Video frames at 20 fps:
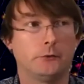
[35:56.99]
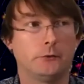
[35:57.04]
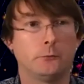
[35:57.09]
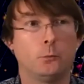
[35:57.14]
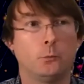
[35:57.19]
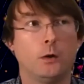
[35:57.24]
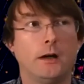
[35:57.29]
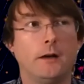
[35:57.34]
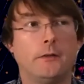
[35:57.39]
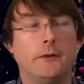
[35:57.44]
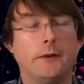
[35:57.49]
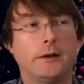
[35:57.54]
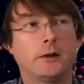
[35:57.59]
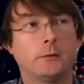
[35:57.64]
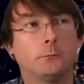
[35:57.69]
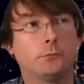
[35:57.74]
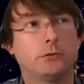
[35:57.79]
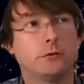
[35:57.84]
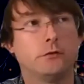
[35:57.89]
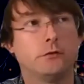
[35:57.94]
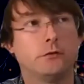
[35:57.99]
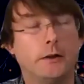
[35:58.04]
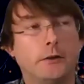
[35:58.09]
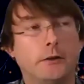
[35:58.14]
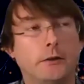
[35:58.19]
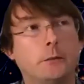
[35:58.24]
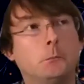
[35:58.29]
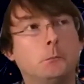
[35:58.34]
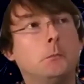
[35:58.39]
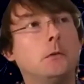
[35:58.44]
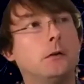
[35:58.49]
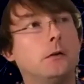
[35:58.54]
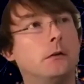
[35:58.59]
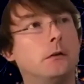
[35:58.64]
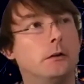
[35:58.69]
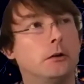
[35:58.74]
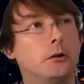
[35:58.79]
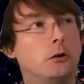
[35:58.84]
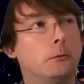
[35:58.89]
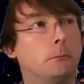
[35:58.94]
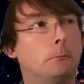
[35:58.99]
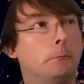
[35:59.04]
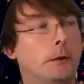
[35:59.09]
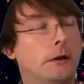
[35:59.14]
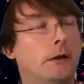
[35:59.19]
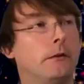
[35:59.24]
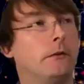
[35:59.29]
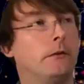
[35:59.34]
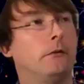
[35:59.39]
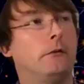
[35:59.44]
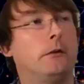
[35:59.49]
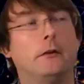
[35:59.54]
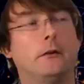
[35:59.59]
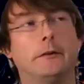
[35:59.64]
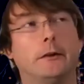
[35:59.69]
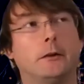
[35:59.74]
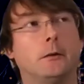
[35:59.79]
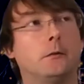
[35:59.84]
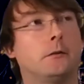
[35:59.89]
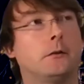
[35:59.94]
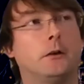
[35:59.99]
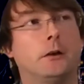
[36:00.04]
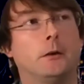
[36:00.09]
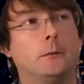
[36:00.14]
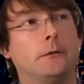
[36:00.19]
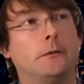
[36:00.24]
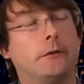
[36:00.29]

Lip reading: or where they can provide them, because you're dealing, in